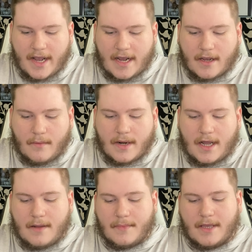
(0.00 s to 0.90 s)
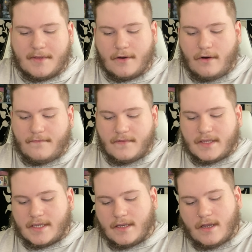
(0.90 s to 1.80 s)
we got going on, baby.
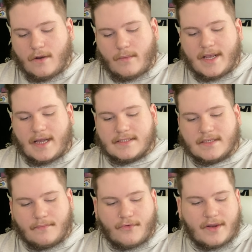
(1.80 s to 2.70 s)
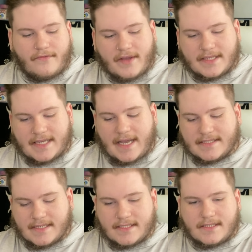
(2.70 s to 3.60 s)
Hopefully, we got some pretty
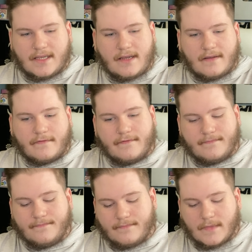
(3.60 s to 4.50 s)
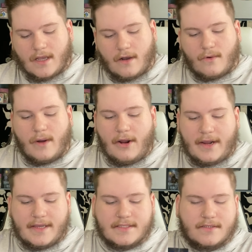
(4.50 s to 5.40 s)
fantastic stuff.
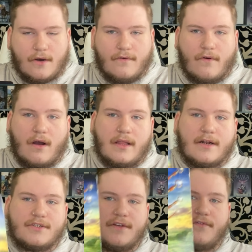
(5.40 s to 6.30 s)
Aquarius, overall energy